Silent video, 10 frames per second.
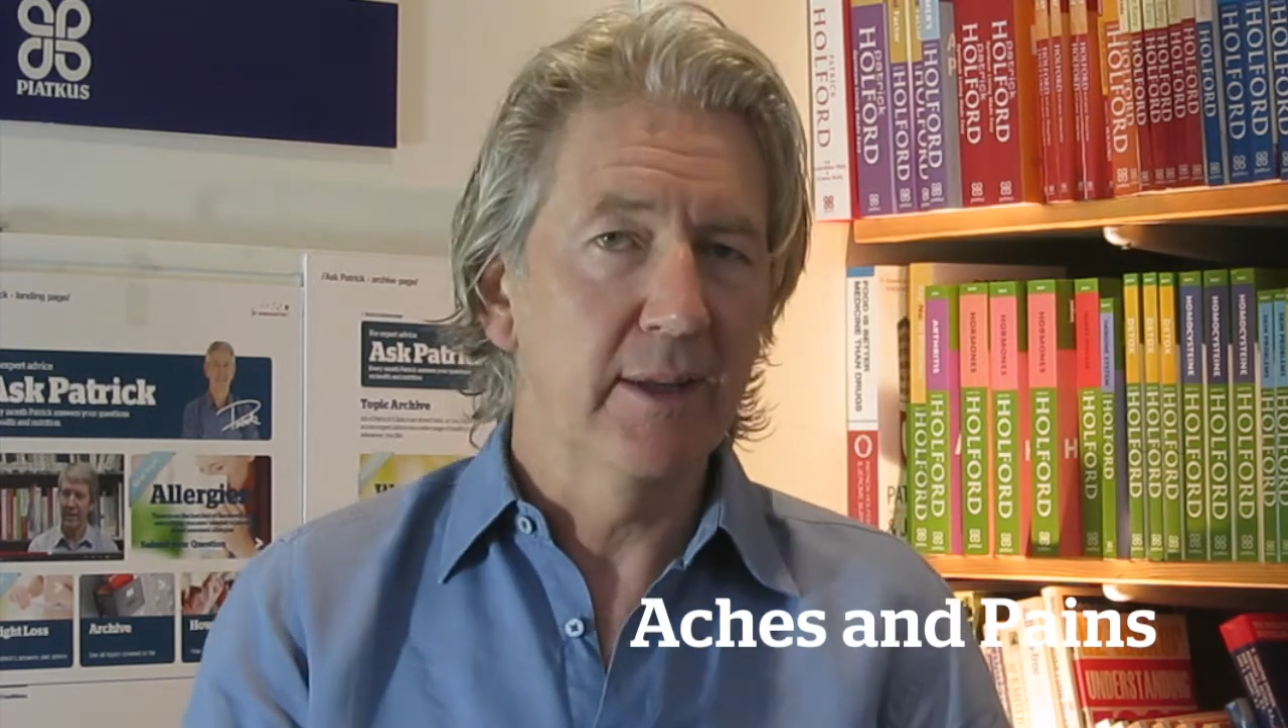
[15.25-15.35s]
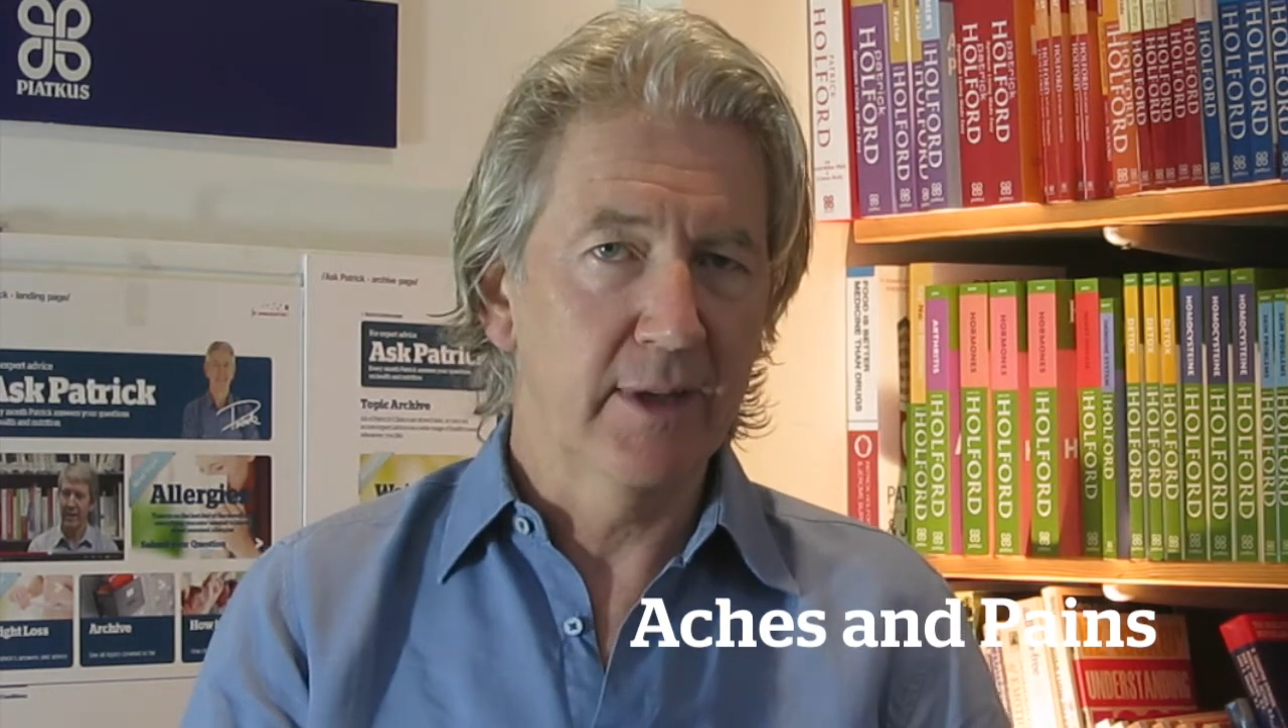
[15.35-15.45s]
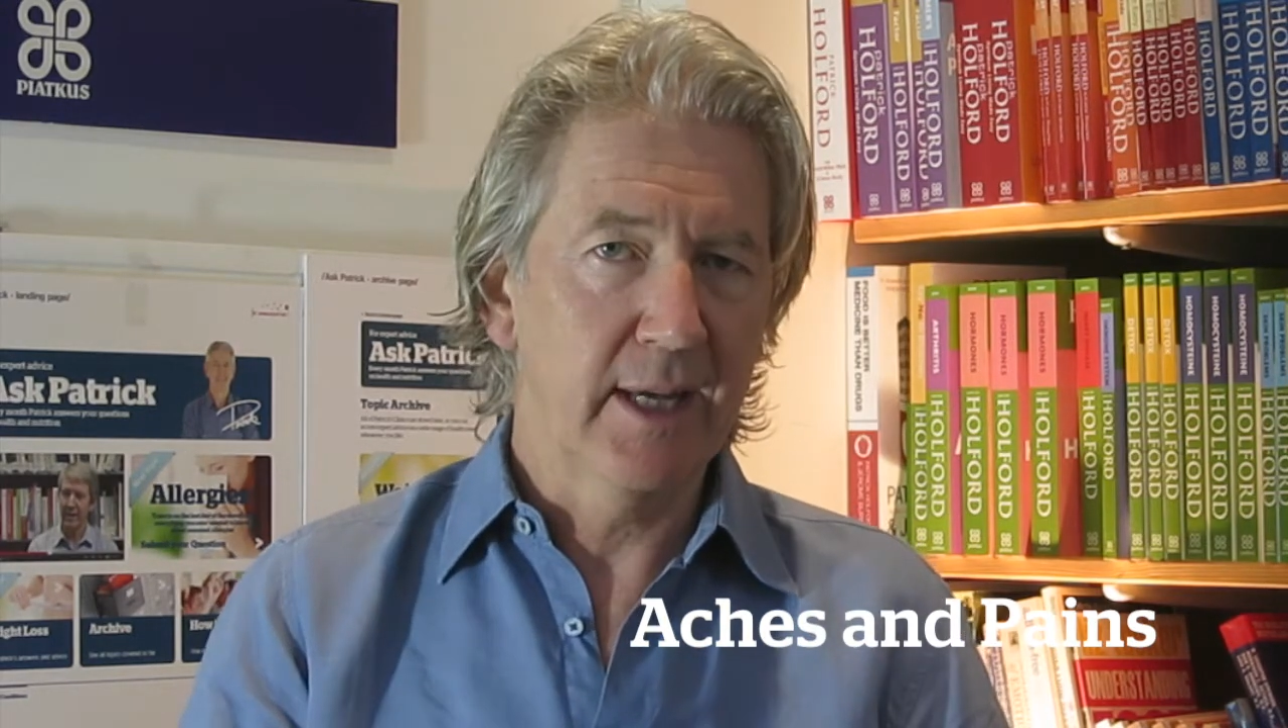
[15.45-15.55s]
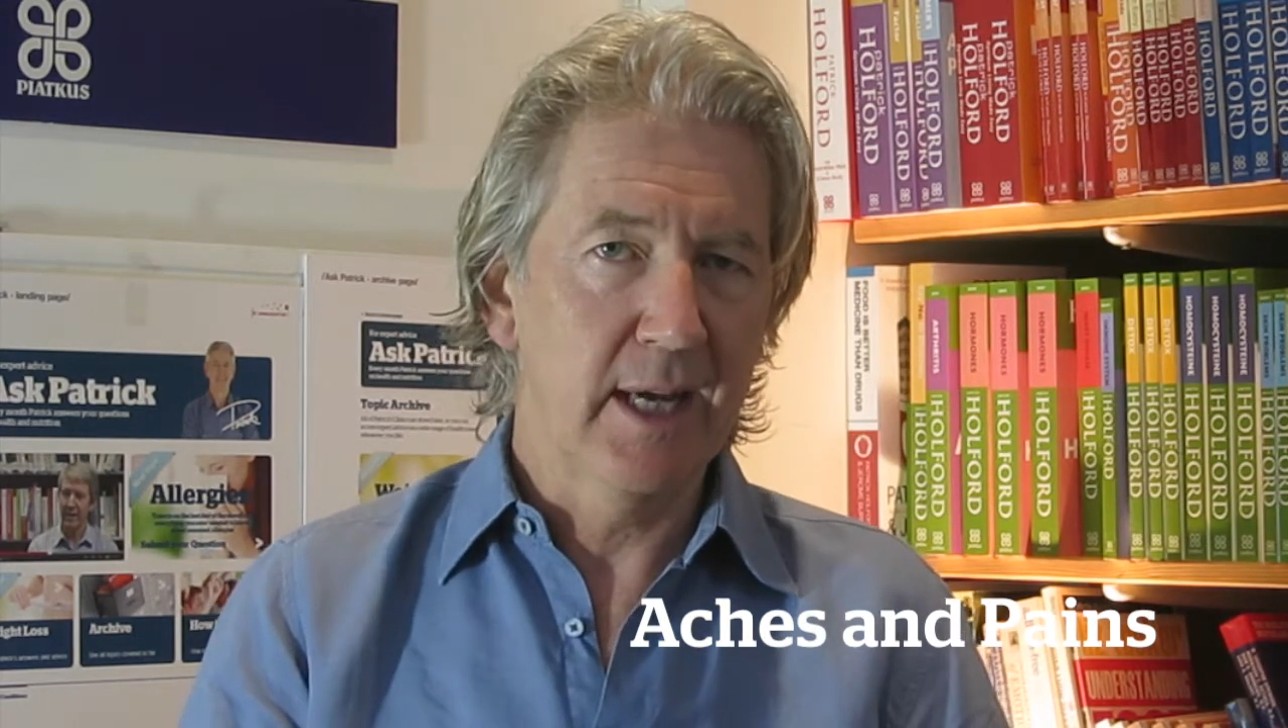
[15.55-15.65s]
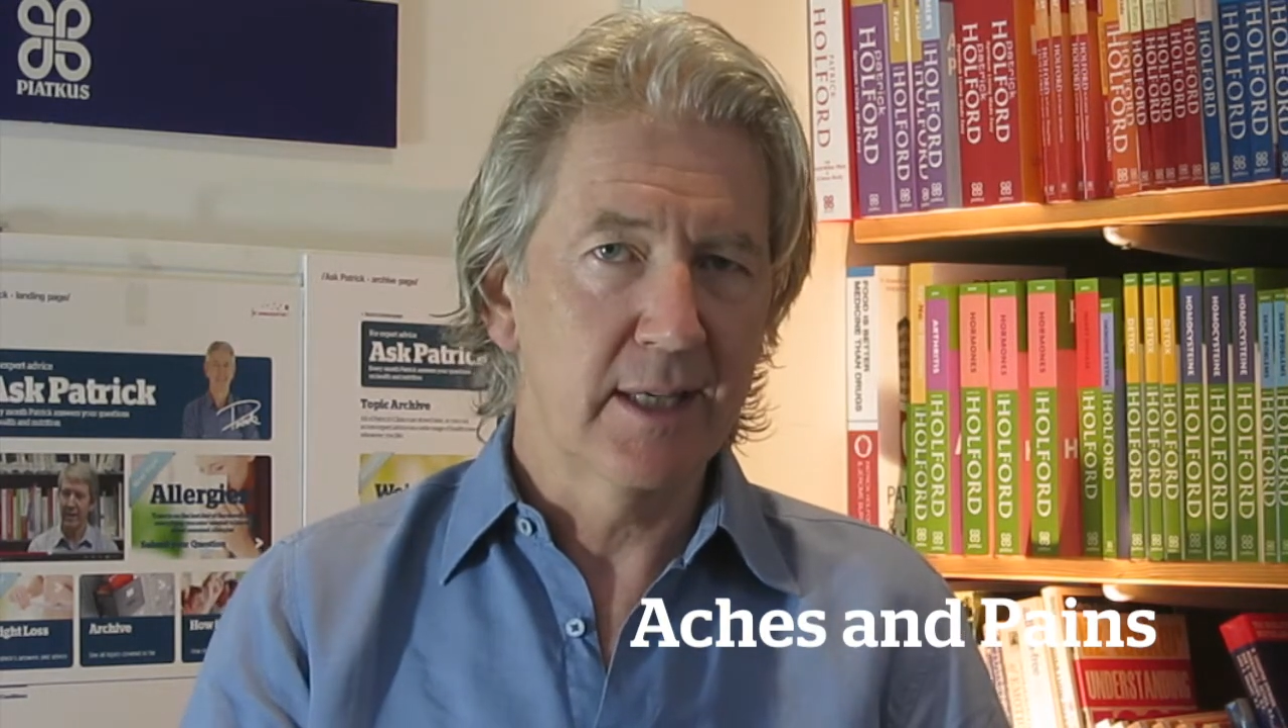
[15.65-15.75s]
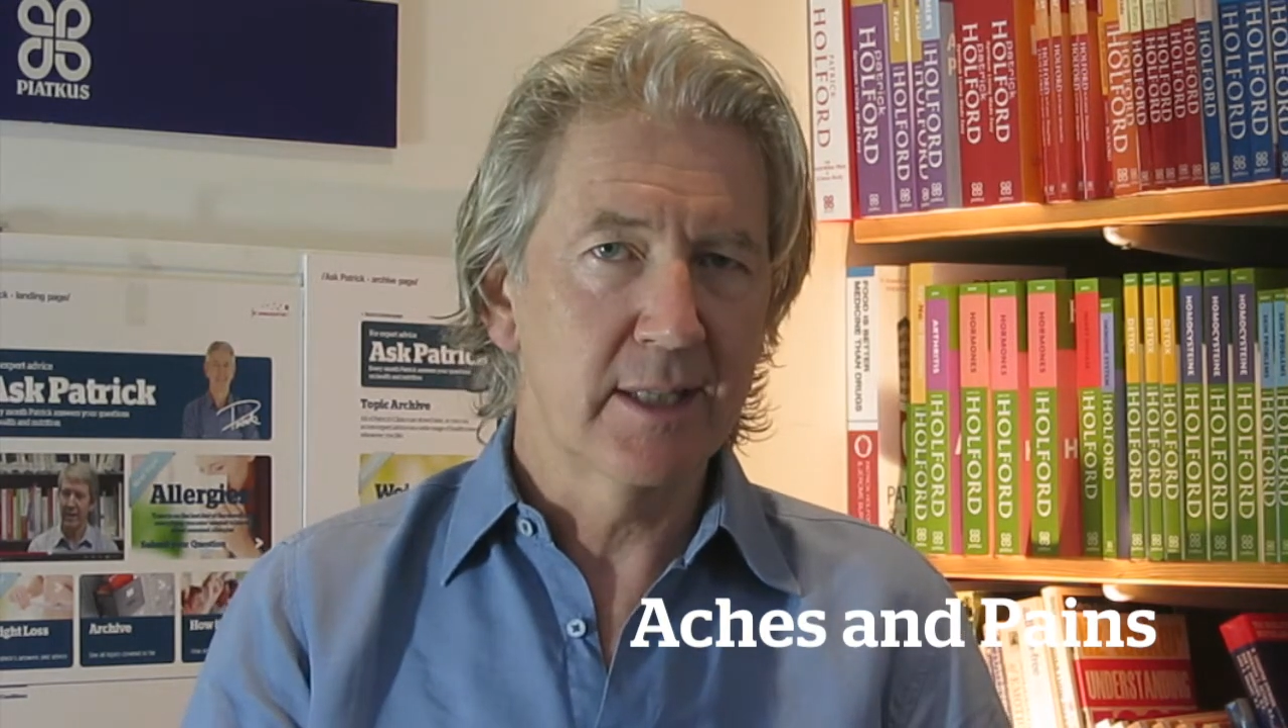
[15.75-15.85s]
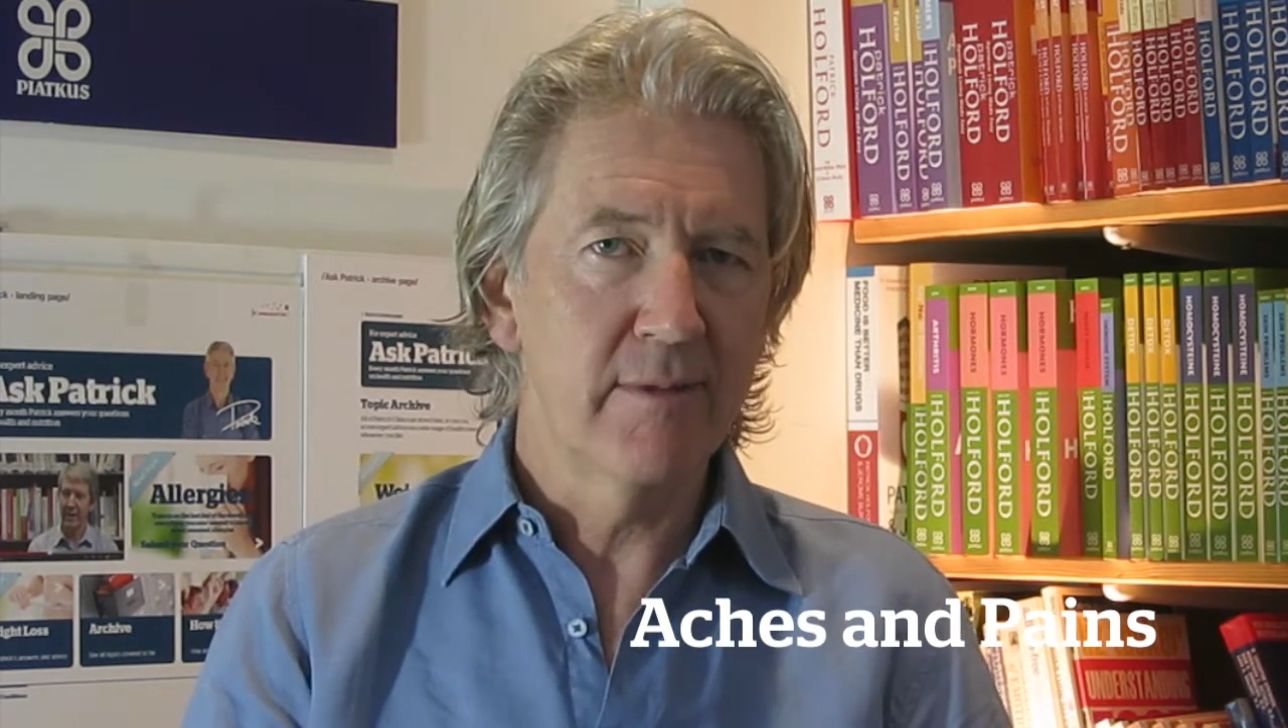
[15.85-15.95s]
the case.